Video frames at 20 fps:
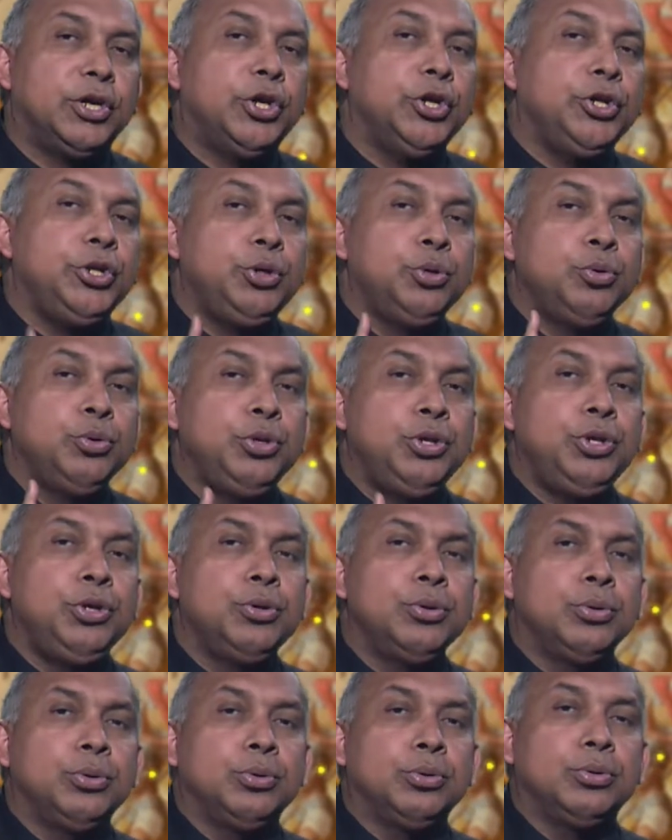you
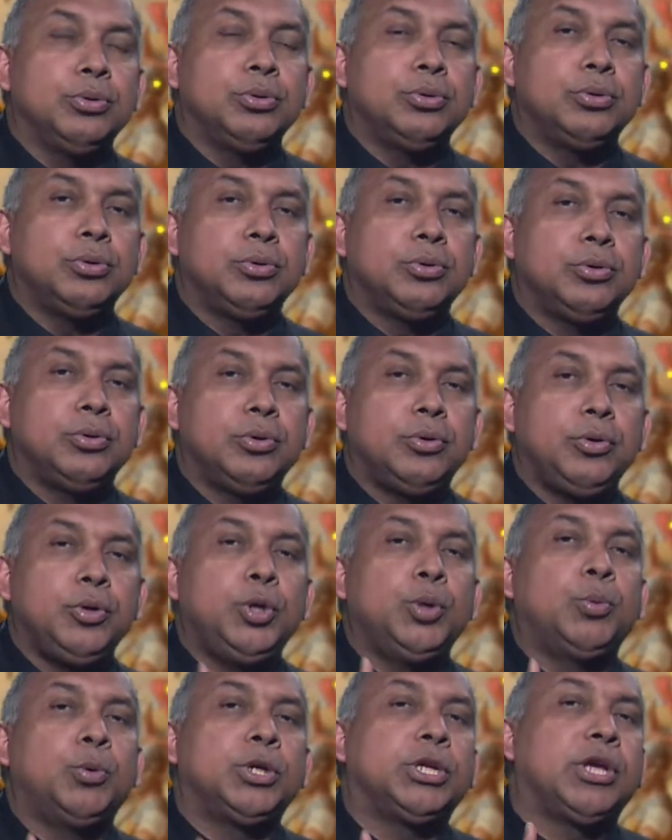knew
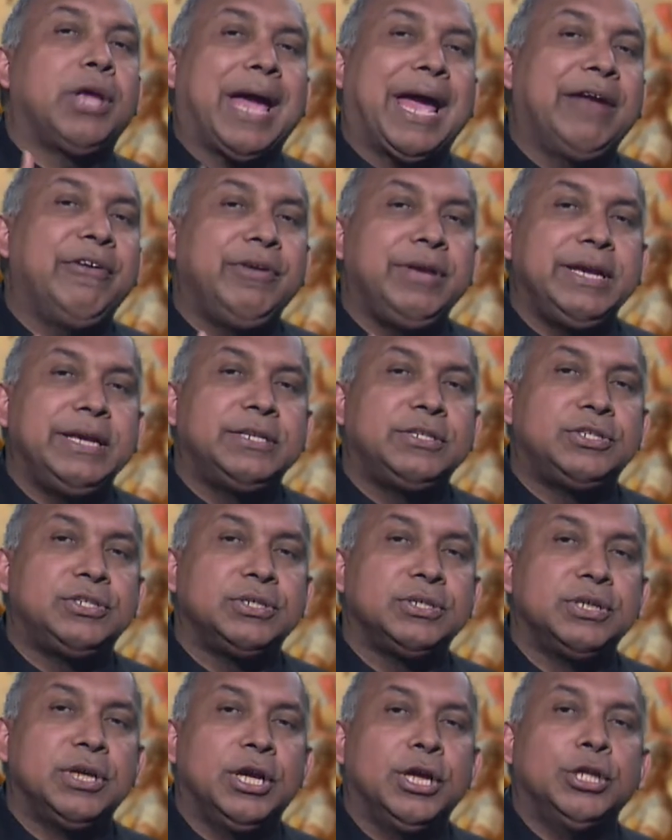you would carry it
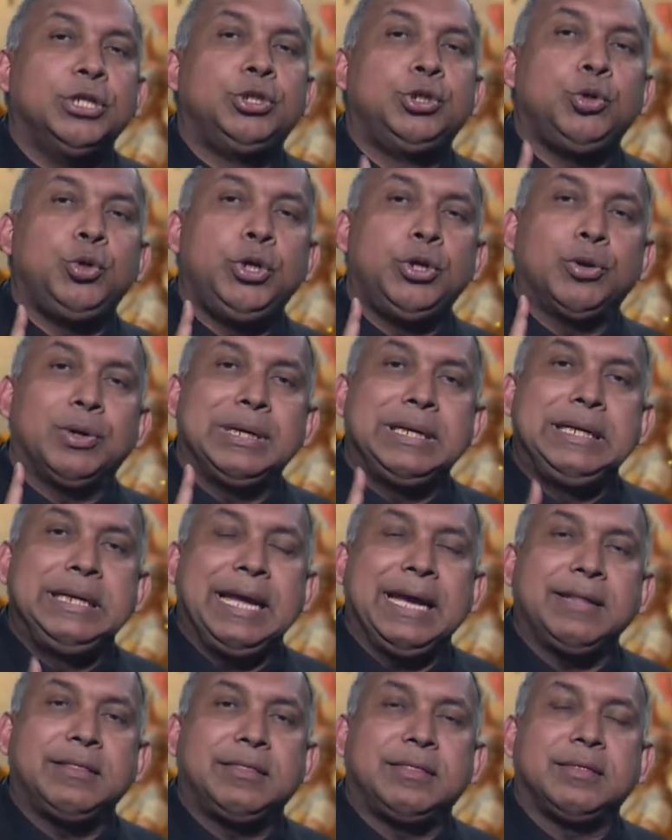to your
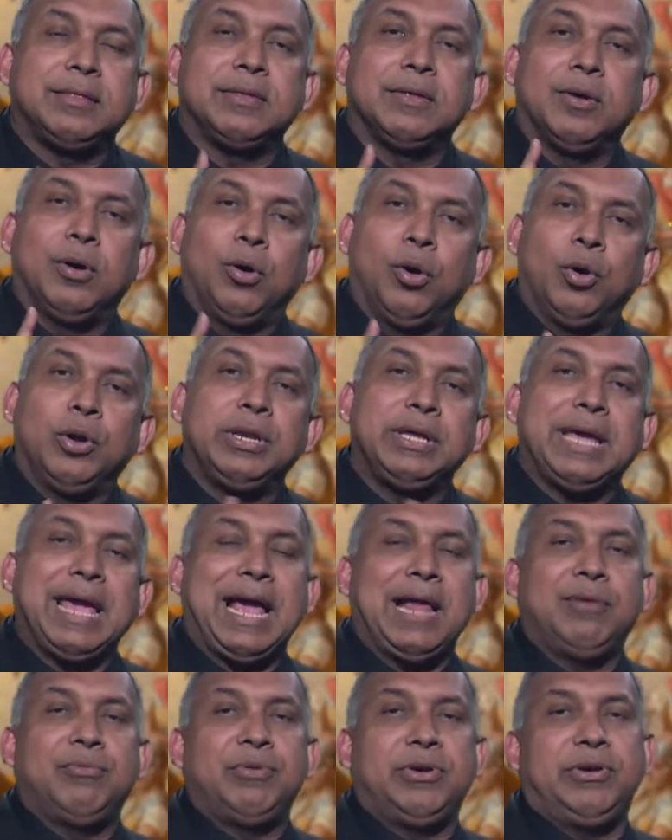death on
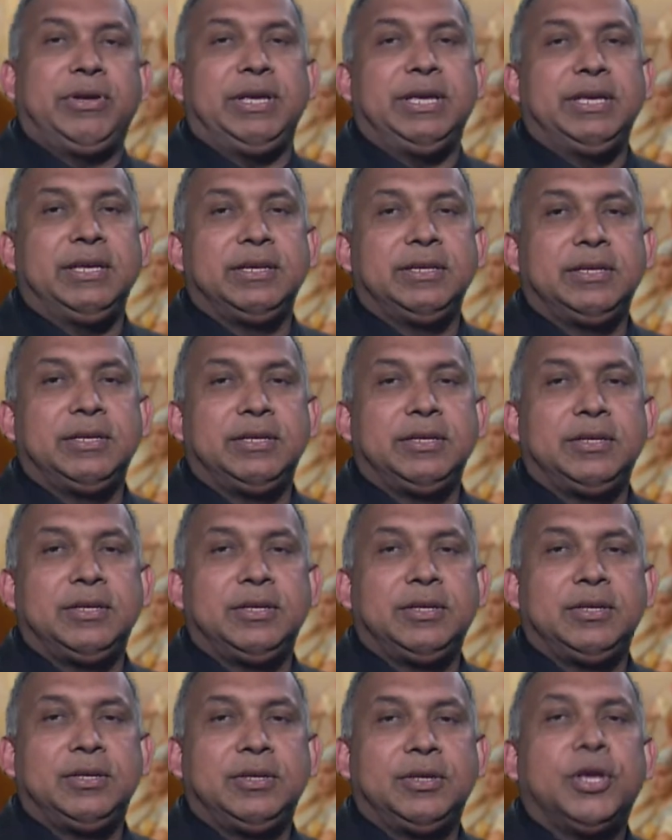Calvary.
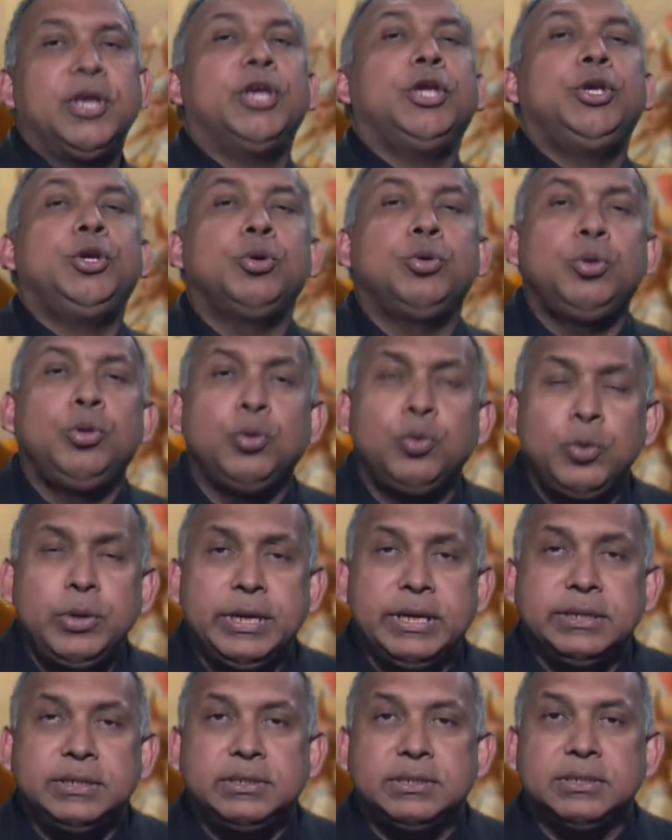You knew
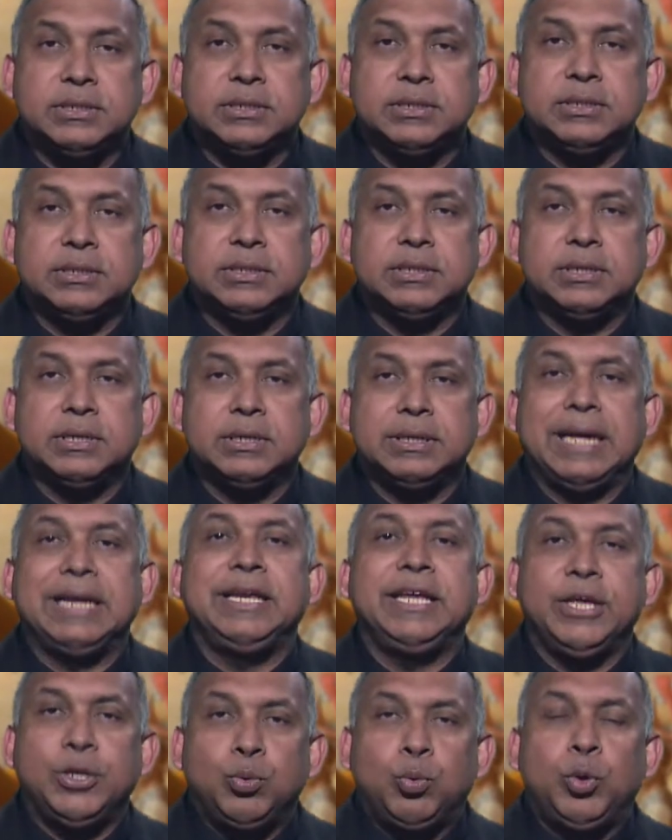it that
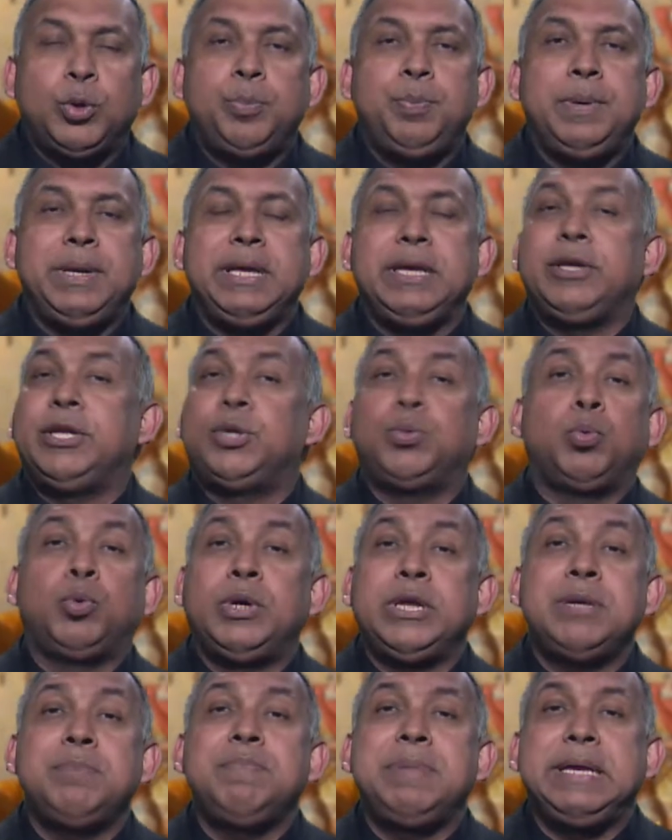it would be it
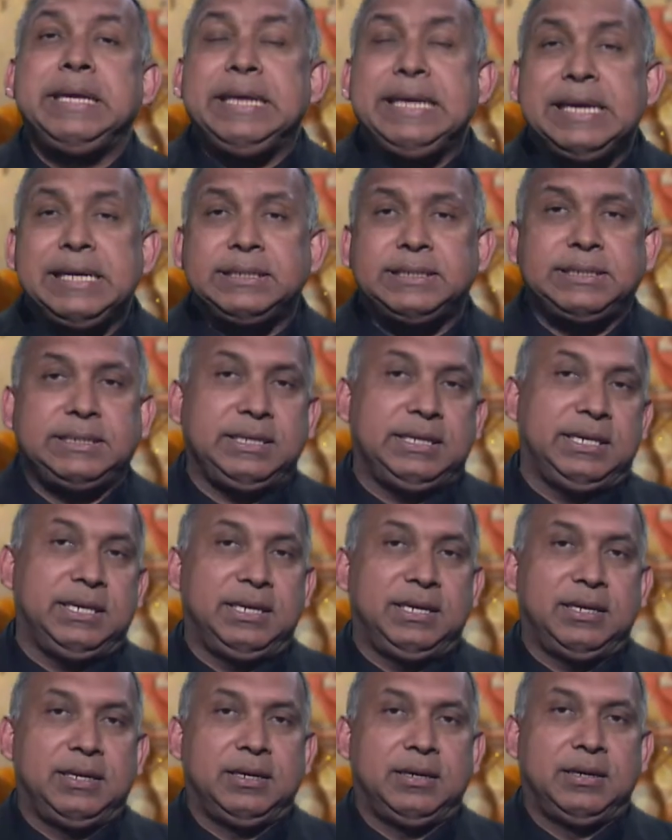wouldn't be easy,
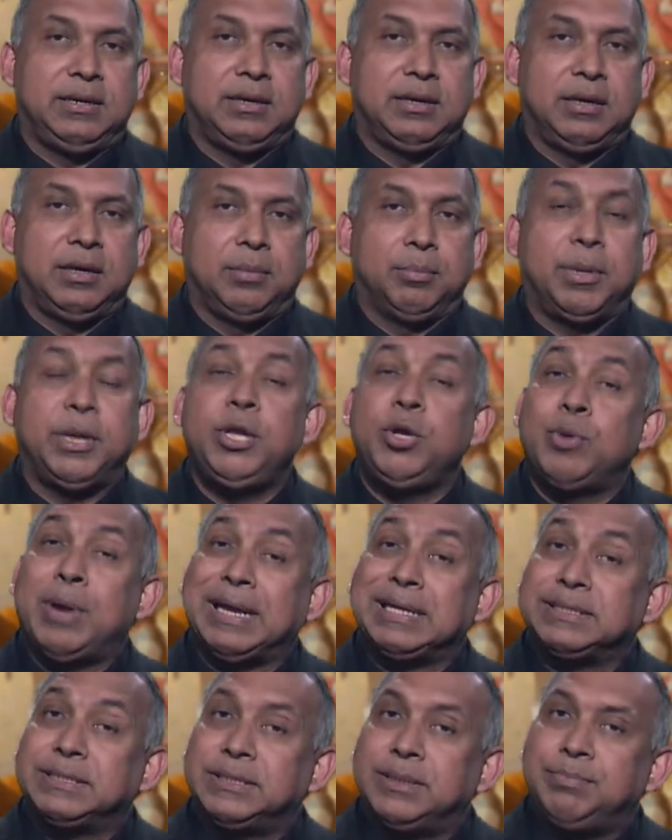but you
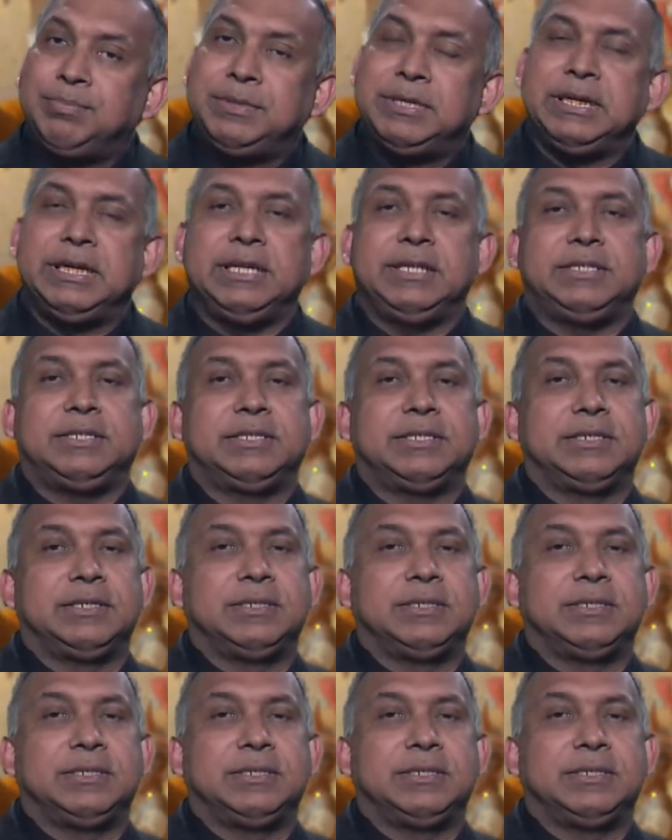accepted it.